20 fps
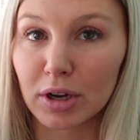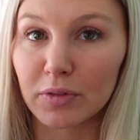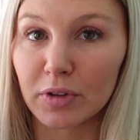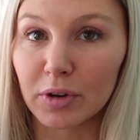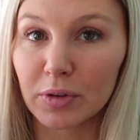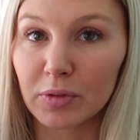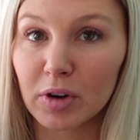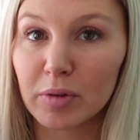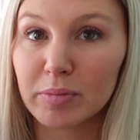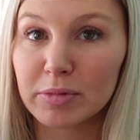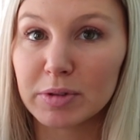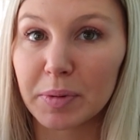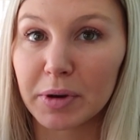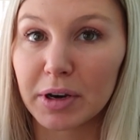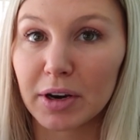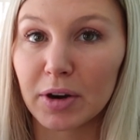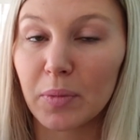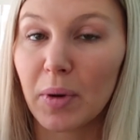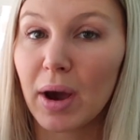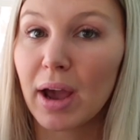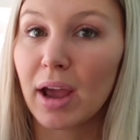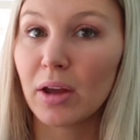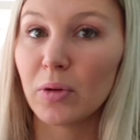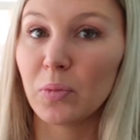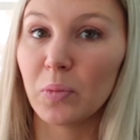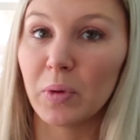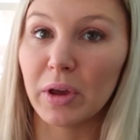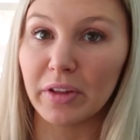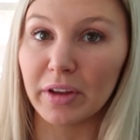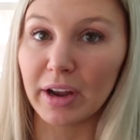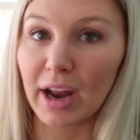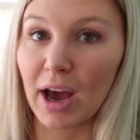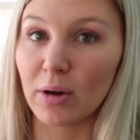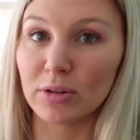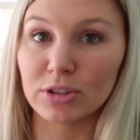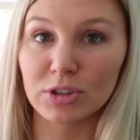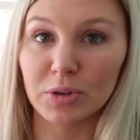of your room to put it away and wheel it out